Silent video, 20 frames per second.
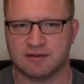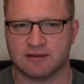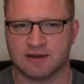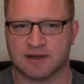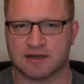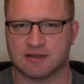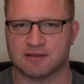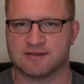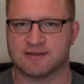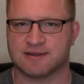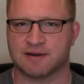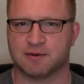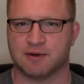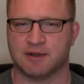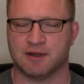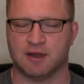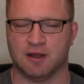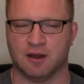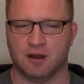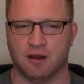titled Stairway to
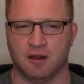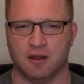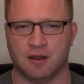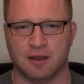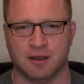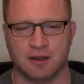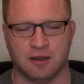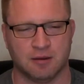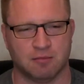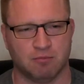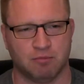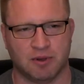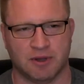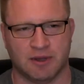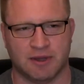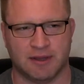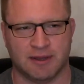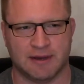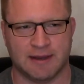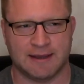Hell,
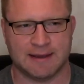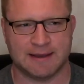but